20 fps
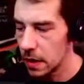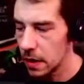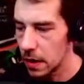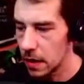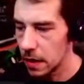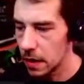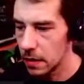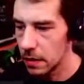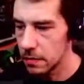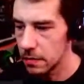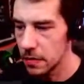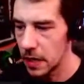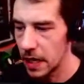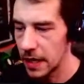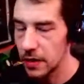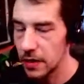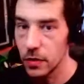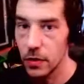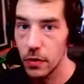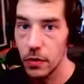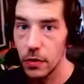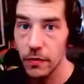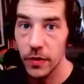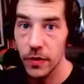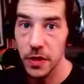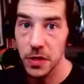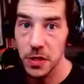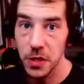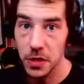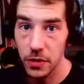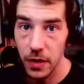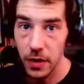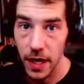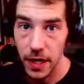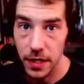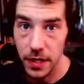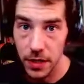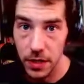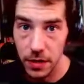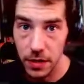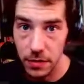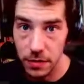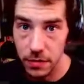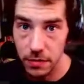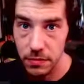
I don't know if that's a direct